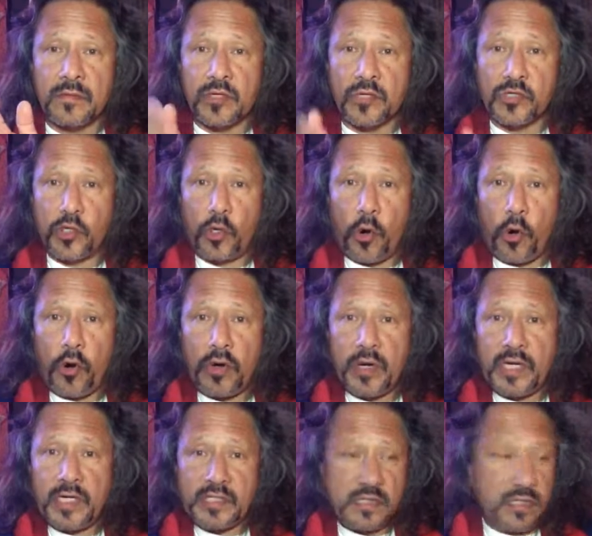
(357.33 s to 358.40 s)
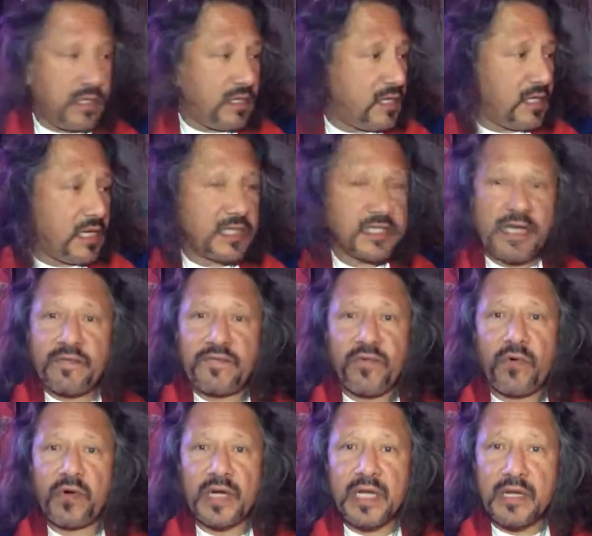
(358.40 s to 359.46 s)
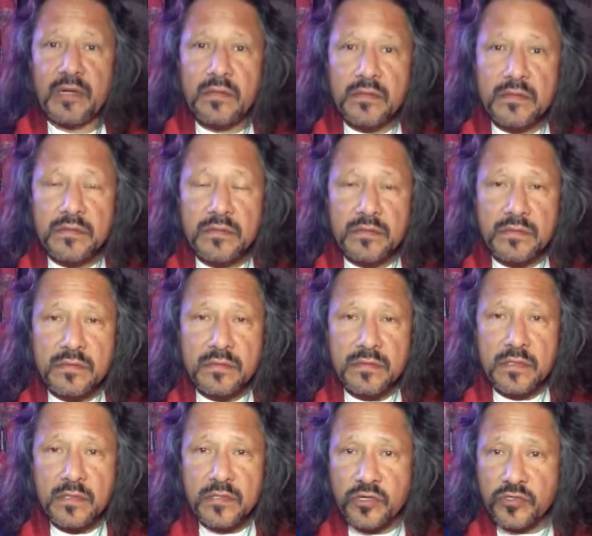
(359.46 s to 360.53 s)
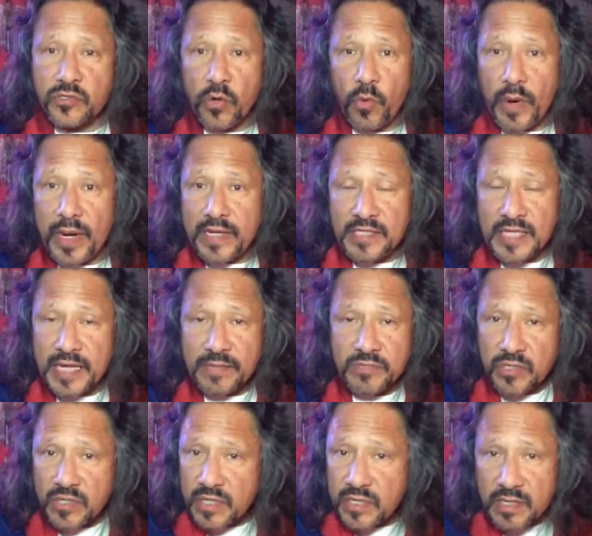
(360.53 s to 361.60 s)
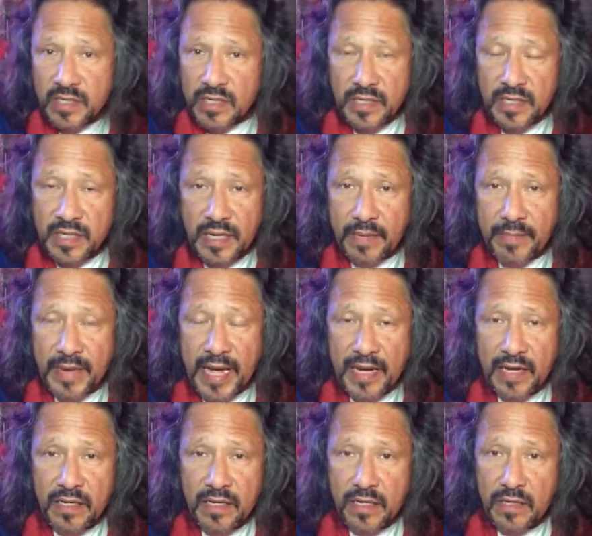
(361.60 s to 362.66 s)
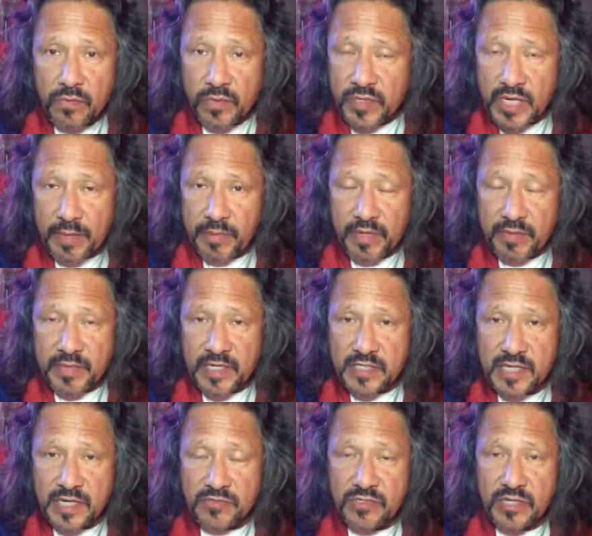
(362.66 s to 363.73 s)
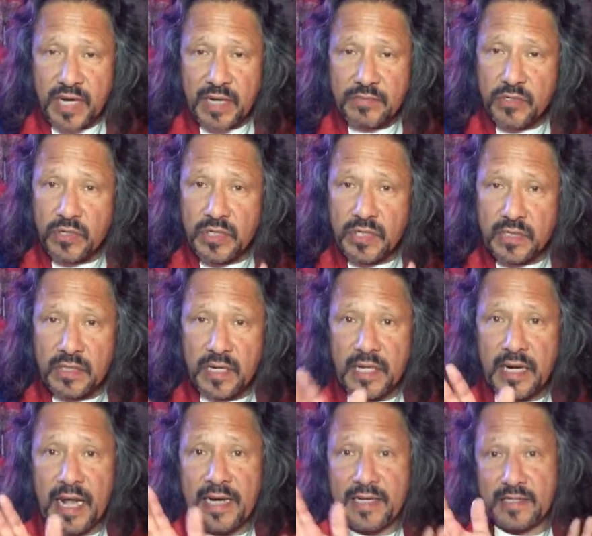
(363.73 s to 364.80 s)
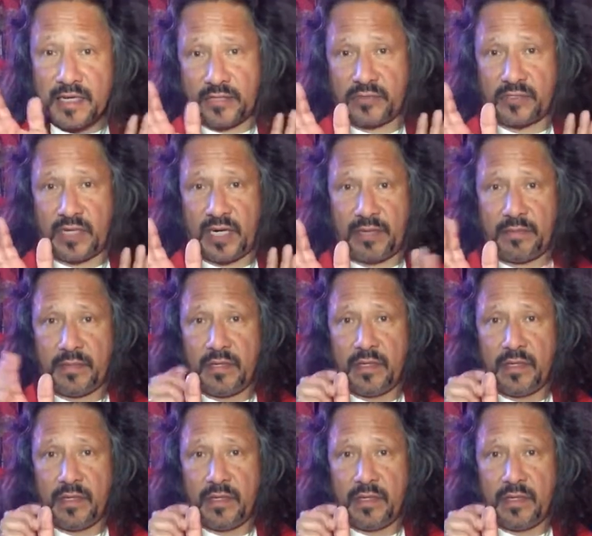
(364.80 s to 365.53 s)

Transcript: The score is, let's say, 4-0. There's no way a team's going to come back with a couple of minutes extra time, so it doesn't add extra time.